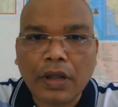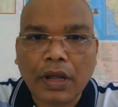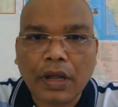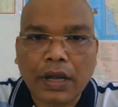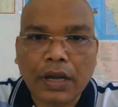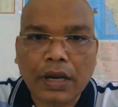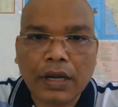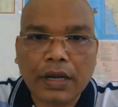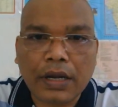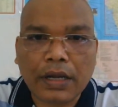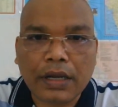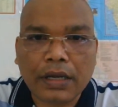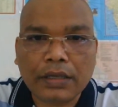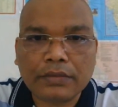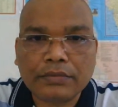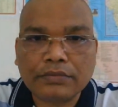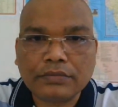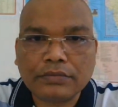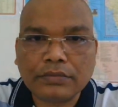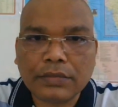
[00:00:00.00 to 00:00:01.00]
and
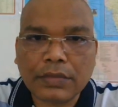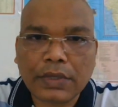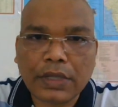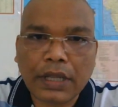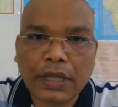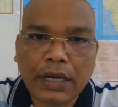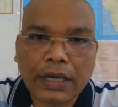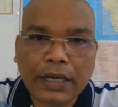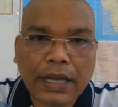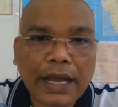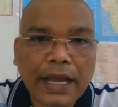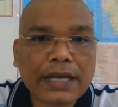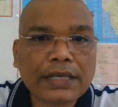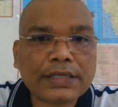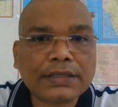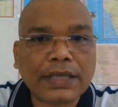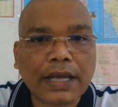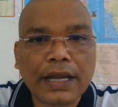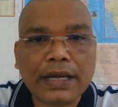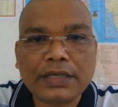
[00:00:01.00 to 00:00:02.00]
they
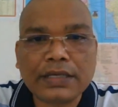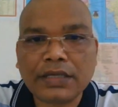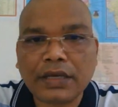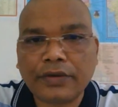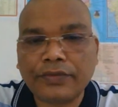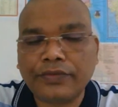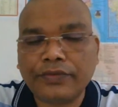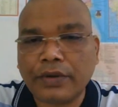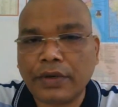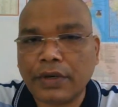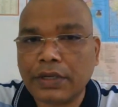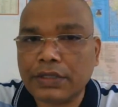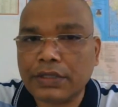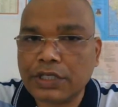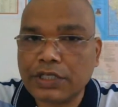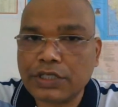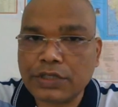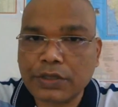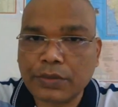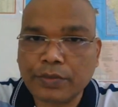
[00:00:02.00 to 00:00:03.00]
take sides of
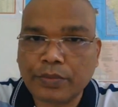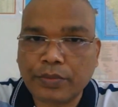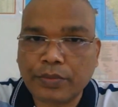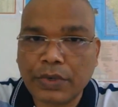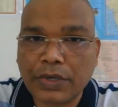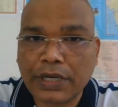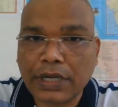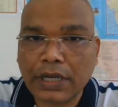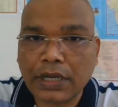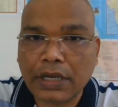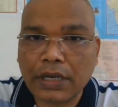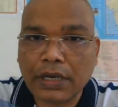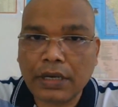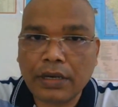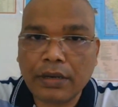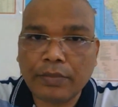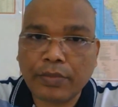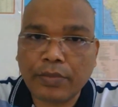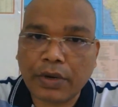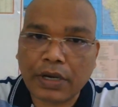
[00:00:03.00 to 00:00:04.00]
this
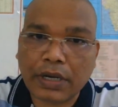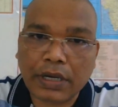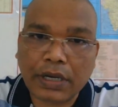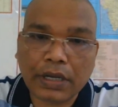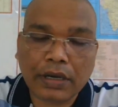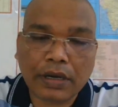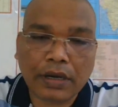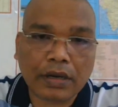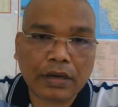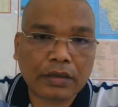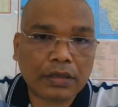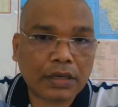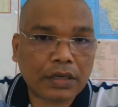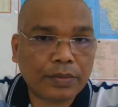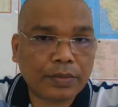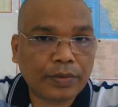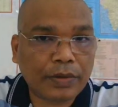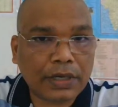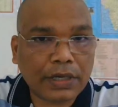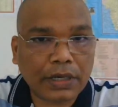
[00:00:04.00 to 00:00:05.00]
political party or
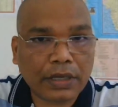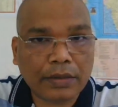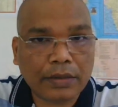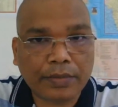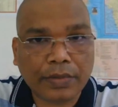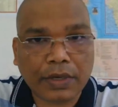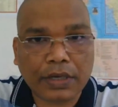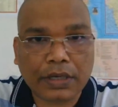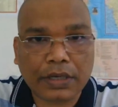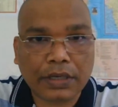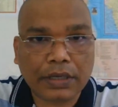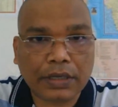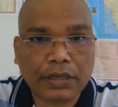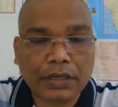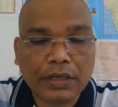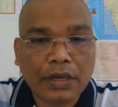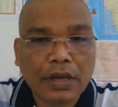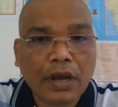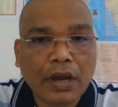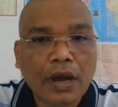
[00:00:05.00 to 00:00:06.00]
that political party,
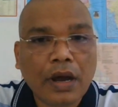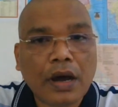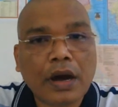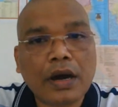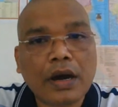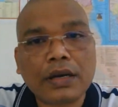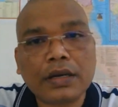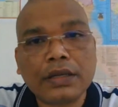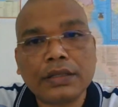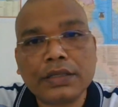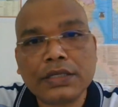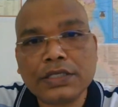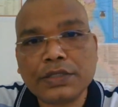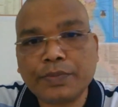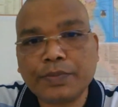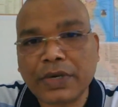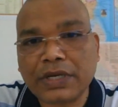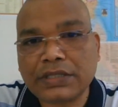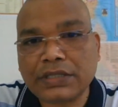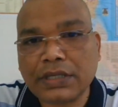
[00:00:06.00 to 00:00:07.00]
or
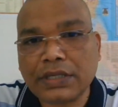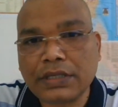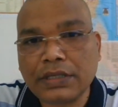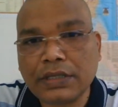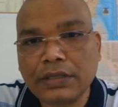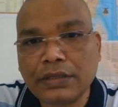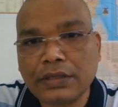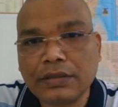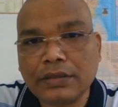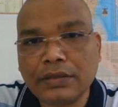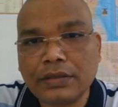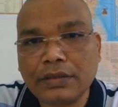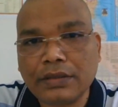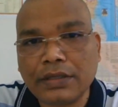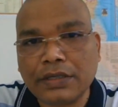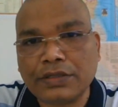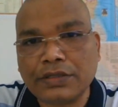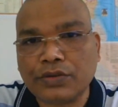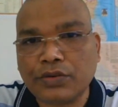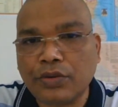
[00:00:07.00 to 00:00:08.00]
this person
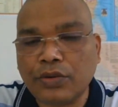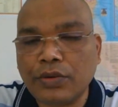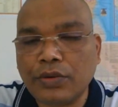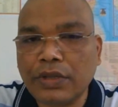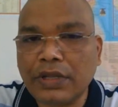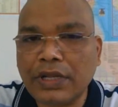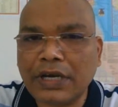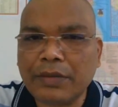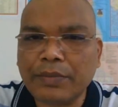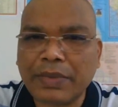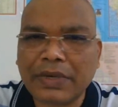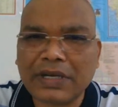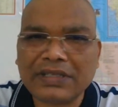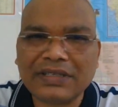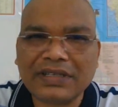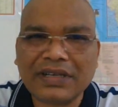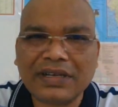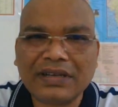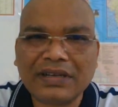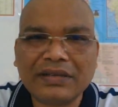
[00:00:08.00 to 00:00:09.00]
is good, that
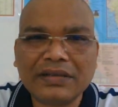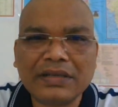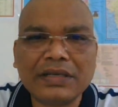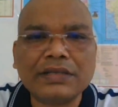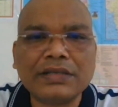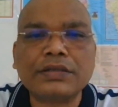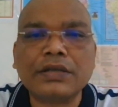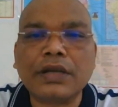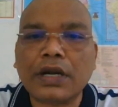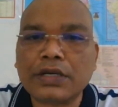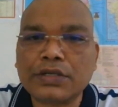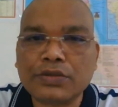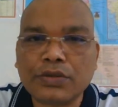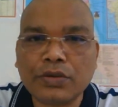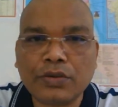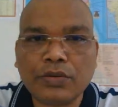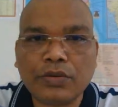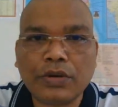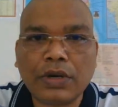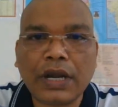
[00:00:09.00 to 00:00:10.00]
person is not
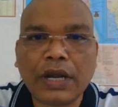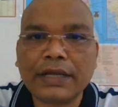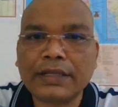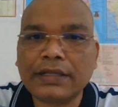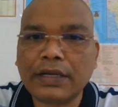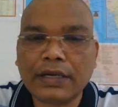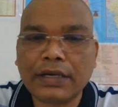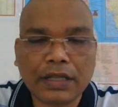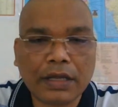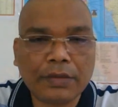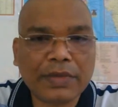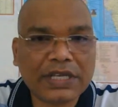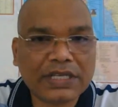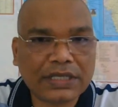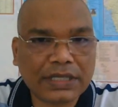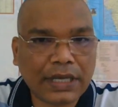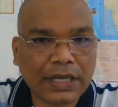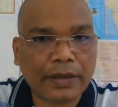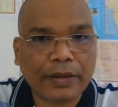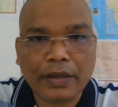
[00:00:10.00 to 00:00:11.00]
so good, like that they may
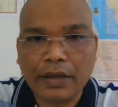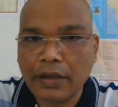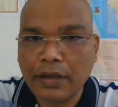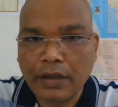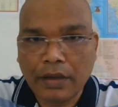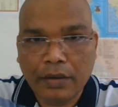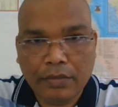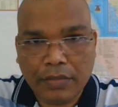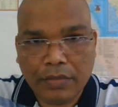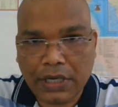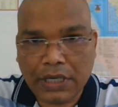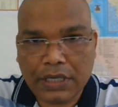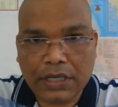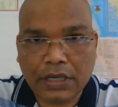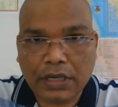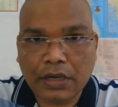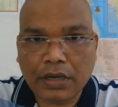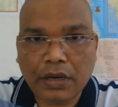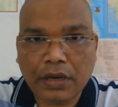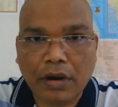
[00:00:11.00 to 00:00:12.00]
say. But
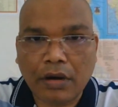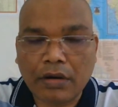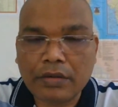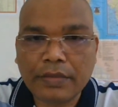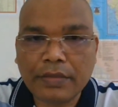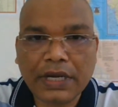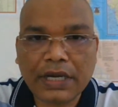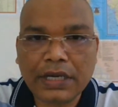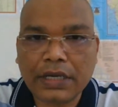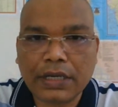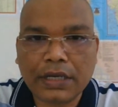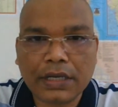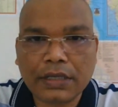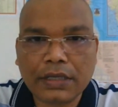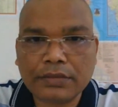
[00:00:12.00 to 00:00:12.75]
government